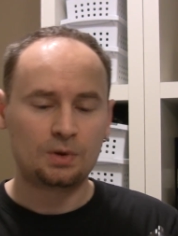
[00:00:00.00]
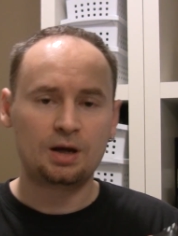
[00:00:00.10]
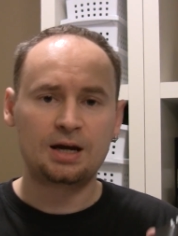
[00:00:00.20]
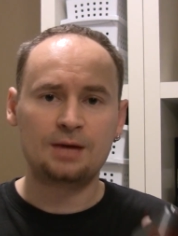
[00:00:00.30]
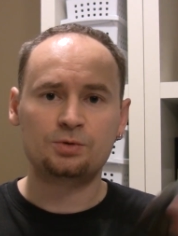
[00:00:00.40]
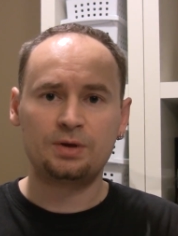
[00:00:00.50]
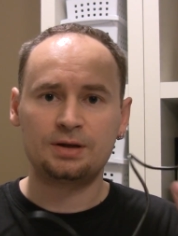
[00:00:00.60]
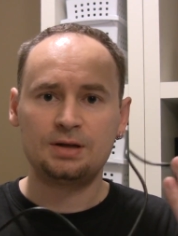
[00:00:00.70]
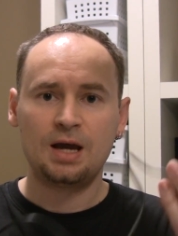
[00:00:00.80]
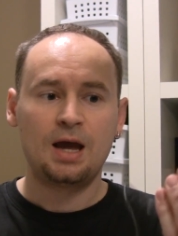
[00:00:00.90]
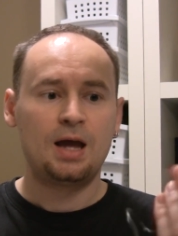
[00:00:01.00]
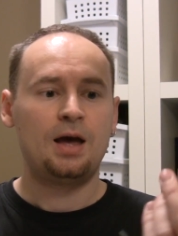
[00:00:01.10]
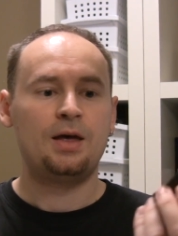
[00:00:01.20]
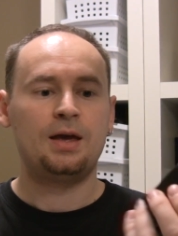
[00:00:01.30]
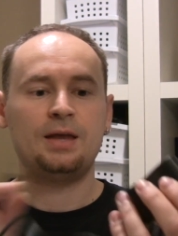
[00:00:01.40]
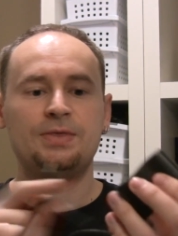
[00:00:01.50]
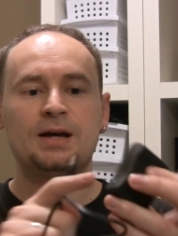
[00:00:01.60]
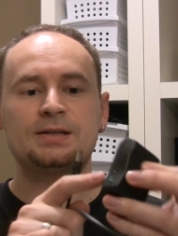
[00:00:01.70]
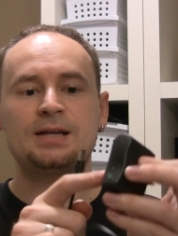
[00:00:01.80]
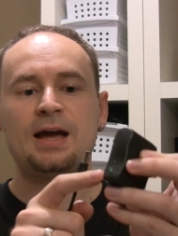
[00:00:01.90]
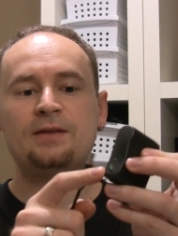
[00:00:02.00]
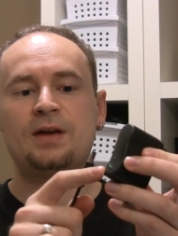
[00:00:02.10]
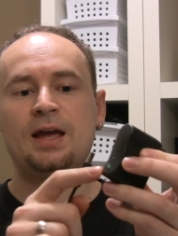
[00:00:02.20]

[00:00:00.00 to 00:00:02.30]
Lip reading: that comes with it, it does have